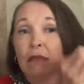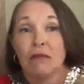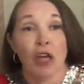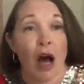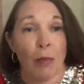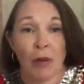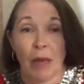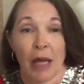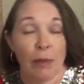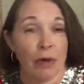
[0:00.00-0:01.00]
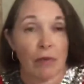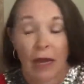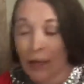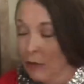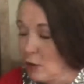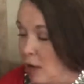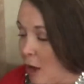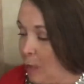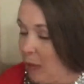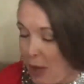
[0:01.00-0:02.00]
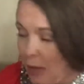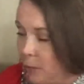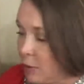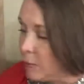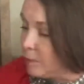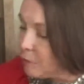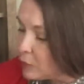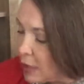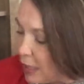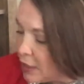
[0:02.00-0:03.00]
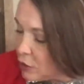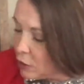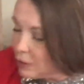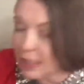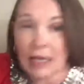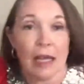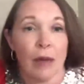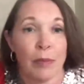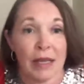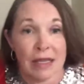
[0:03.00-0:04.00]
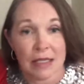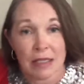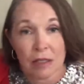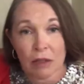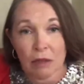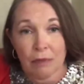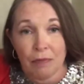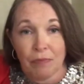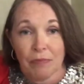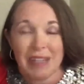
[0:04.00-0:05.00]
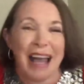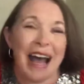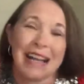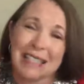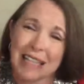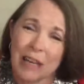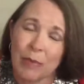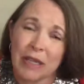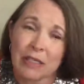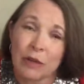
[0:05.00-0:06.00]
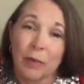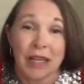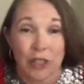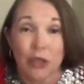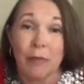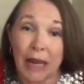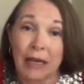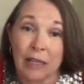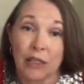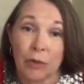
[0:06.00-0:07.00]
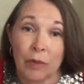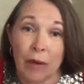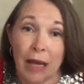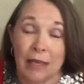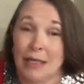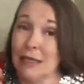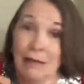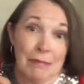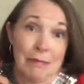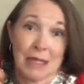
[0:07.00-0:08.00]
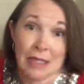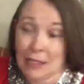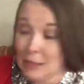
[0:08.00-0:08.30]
copy paper, regular copy paper, and you'll need a pencil. I say a pencil because you may need to erase. Mrs.